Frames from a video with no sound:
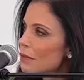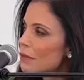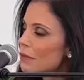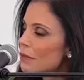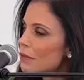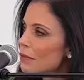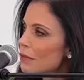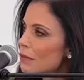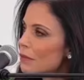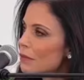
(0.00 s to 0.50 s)

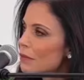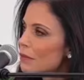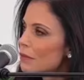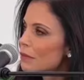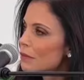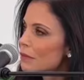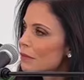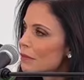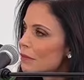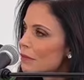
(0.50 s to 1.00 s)

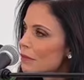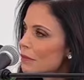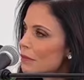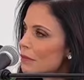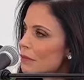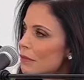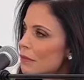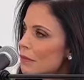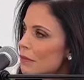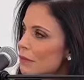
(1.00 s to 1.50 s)

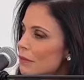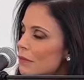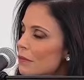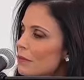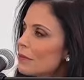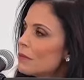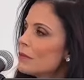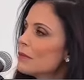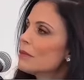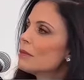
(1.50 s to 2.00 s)

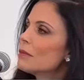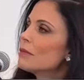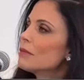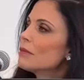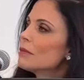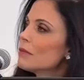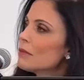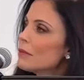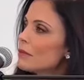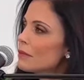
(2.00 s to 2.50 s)

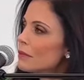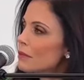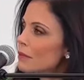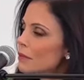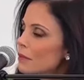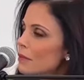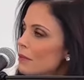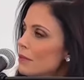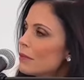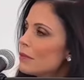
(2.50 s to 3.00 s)

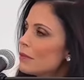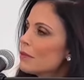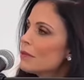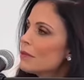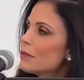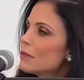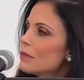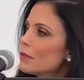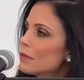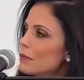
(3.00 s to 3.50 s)

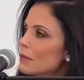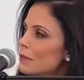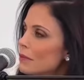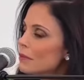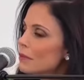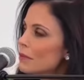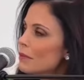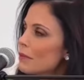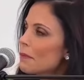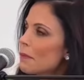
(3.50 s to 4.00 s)

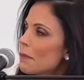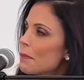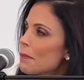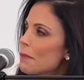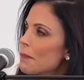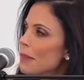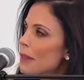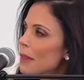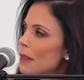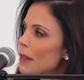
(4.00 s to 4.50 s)

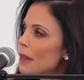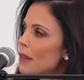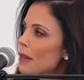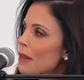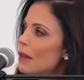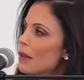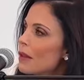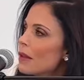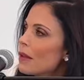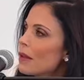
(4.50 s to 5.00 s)

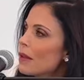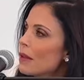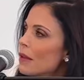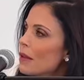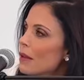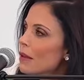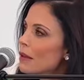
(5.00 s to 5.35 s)
(not speaking)